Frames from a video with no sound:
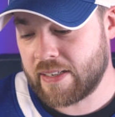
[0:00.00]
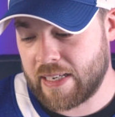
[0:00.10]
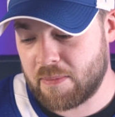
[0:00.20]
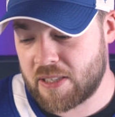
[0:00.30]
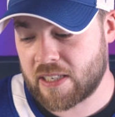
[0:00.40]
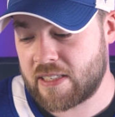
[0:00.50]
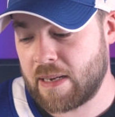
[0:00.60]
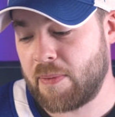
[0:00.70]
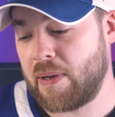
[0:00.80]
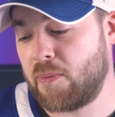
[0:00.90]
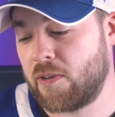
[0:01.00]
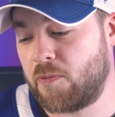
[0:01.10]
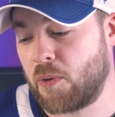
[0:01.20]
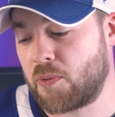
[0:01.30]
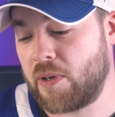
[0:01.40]
Game six, Tampa Bay won
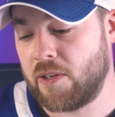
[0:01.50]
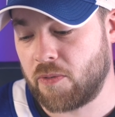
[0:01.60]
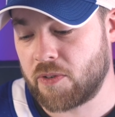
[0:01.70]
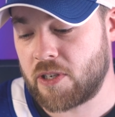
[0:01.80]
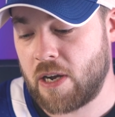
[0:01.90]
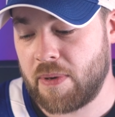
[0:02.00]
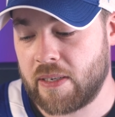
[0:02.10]
four three in overtime,